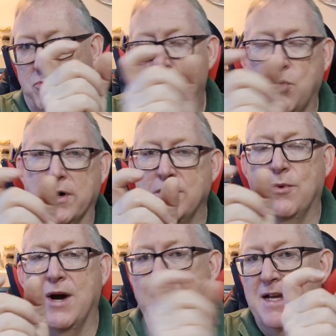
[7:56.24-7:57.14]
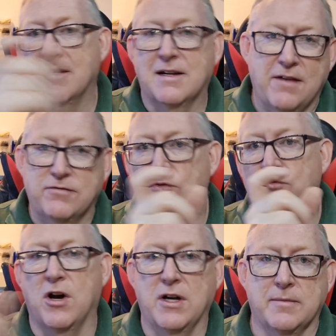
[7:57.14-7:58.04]
quite a way left or
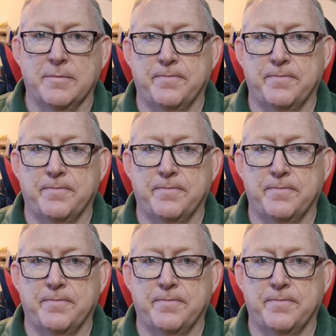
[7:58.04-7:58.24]
right,